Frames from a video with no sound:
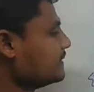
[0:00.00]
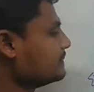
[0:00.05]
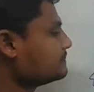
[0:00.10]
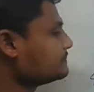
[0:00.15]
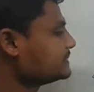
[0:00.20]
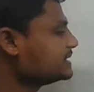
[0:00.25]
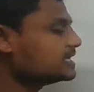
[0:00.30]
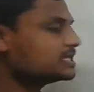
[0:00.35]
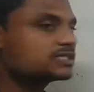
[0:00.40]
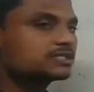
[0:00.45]

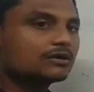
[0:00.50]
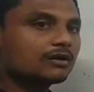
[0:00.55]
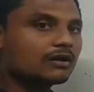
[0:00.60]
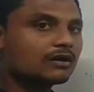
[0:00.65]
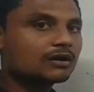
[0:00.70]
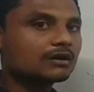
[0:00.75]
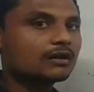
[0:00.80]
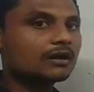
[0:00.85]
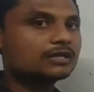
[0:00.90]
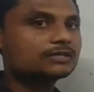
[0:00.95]
these
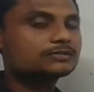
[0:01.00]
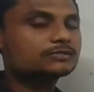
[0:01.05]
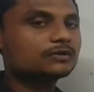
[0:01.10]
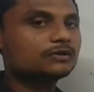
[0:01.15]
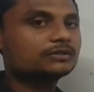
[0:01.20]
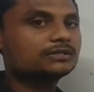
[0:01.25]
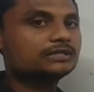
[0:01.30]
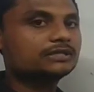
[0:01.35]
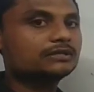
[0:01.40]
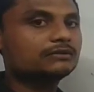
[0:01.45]
are
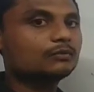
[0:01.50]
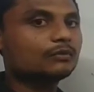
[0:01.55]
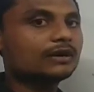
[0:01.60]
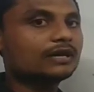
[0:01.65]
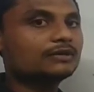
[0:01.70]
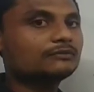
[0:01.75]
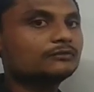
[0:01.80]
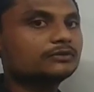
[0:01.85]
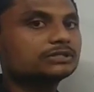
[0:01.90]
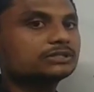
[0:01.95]
also the
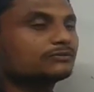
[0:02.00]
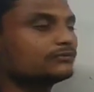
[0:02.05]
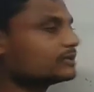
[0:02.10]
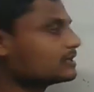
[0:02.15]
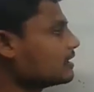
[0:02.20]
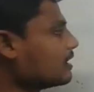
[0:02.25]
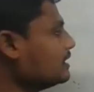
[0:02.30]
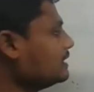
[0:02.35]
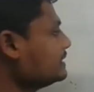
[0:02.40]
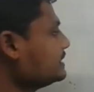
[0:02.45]
one which we
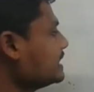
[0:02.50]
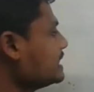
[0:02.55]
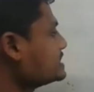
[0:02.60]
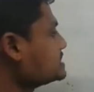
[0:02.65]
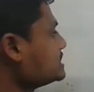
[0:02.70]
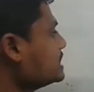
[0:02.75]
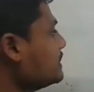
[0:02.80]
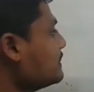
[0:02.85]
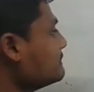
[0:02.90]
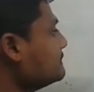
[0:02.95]
call it
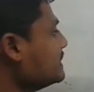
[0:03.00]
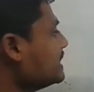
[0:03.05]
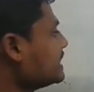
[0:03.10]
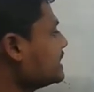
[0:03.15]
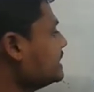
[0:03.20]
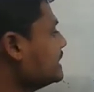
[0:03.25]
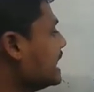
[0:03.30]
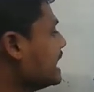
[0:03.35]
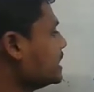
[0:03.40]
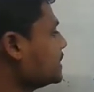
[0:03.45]
as the
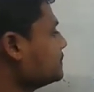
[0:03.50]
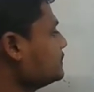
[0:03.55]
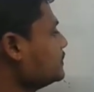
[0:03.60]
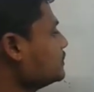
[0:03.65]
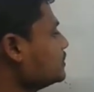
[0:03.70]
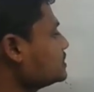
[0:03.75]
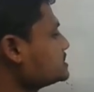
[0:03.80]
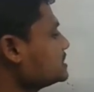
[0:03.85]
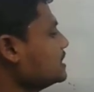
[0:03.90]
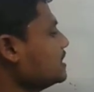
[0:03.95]
marine
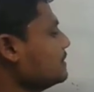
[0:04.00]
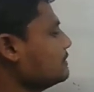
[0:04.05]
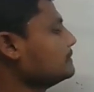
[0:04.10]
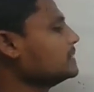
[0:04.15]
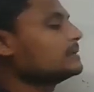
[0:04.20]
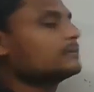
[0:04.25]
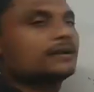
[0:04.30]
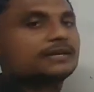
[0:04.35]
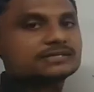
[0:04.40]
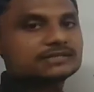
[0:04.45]
herbivorous
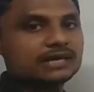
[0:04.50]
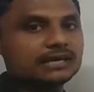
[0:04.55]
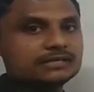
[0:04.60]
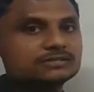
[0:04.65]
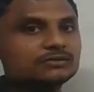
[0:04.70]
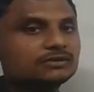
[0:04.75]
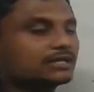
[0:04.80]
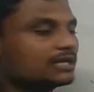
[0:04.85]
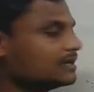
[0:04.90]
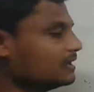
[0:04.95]
mammals,
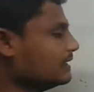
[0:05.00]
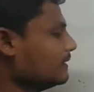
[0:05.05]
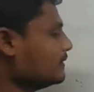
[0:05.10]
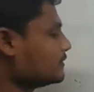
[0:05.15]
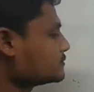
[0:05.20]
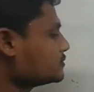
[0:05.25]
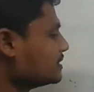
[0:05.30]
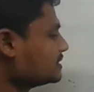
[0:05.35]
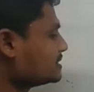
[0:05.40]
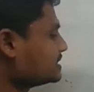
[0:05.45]
guys. Okay,
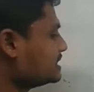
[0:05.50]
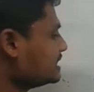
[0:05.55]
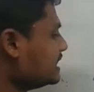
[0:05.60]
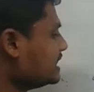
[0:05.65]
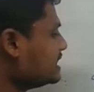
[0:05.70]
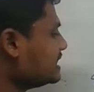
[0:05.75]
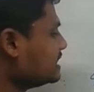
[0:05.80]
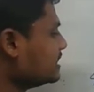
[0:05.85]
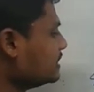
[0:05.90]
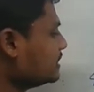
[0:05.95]
so
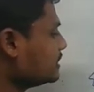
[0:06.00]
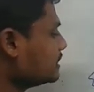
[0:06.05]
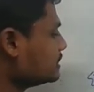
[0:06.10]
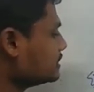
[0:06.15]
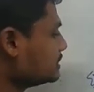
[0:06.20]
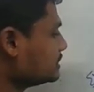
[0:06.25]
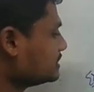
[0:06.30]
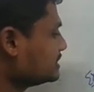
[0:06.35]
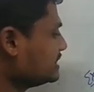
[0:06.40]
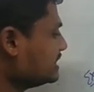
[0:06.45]

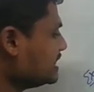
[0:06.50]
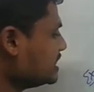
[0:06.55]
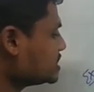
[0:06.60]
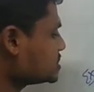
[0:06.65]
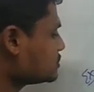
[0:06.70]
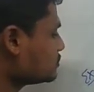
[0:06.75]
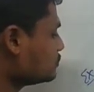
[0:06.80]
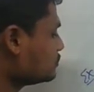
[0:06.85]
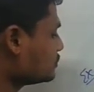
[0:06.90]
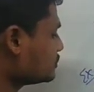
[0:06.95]

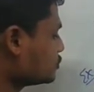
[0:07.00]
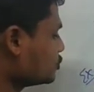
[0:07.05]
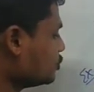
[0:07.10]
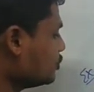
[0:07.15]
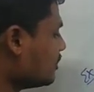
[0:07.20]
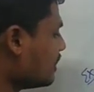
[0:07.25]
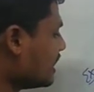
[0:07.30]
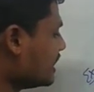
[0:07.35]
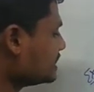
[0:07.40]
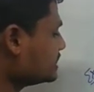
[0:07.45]
these
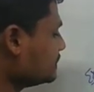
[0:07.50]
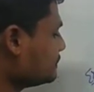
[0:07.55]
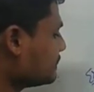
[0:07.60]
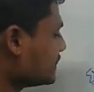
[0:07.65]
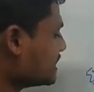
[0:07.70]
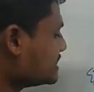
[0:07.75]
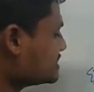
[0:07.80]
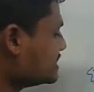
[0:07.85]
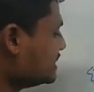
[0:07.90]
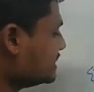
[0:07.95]
two are the
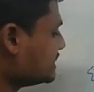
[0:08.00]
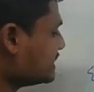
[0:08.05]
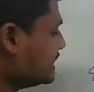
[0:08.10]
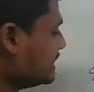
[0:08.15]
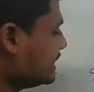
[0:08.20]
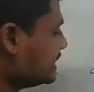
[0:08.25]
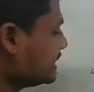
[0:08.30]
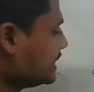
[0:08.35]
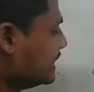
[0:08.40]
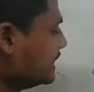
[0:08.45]
present
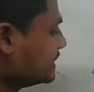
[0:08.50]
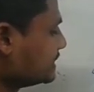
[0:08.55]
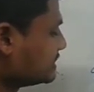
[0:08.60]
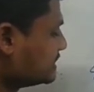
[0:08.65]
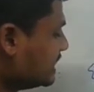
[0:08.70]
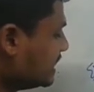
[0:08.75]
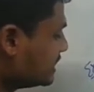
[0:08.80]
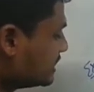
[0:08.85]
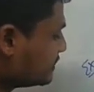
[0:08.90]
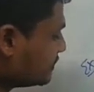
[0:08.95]
at
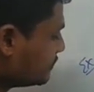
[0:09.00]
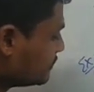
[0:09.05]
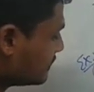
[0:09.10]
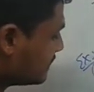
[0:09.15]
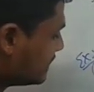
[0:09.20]
the